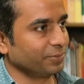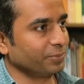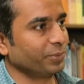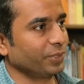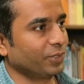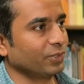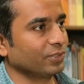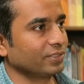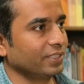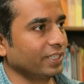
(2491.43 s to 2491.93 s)

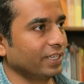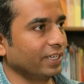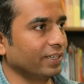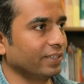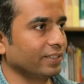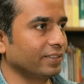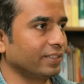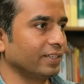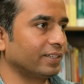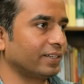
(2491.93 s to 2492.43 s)
because they
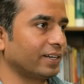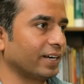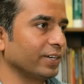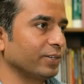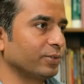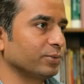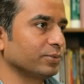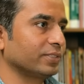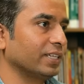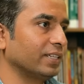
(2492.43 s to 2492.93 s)
try
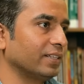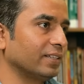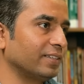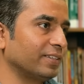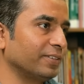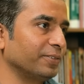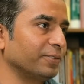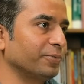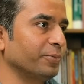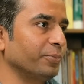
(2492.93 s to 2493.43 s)
to sell
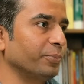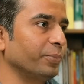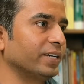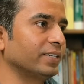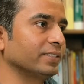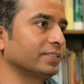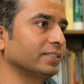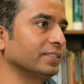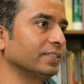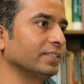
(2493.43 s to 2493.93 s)
the
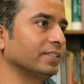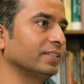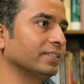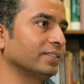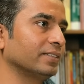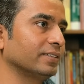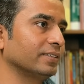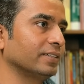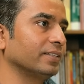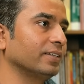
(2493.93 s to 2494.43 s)
medicine
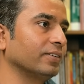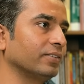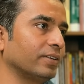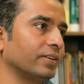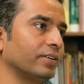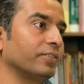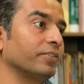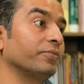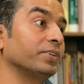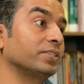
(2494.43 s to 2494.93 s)
in
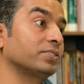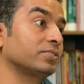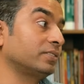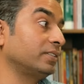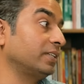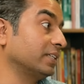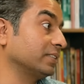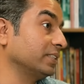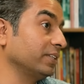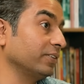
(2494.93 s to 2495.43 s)
which
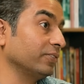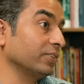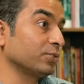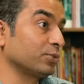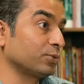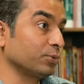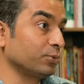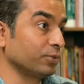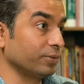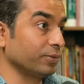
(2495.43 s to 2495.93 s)
doesn't even
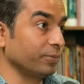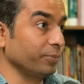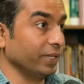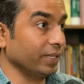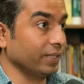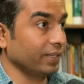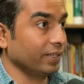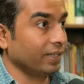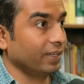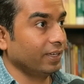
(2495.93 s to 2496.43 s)
suit me.